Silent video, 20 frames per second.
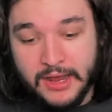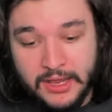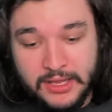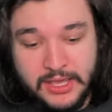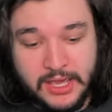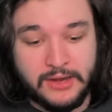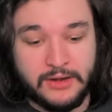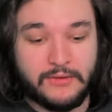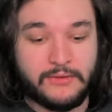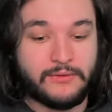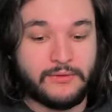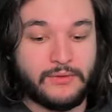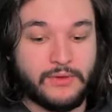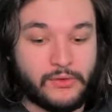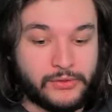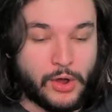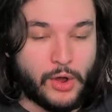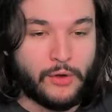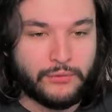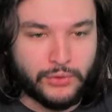Again,
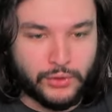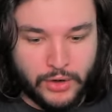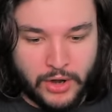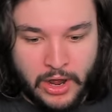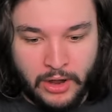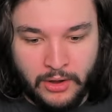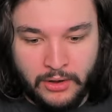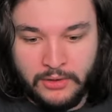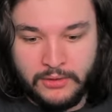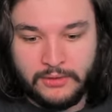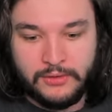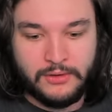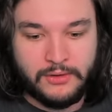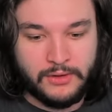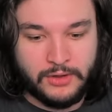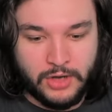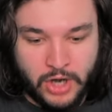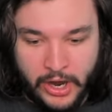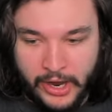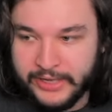overall
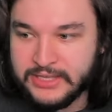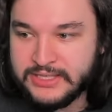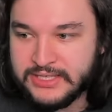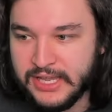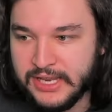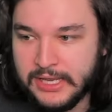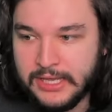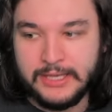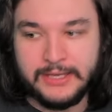content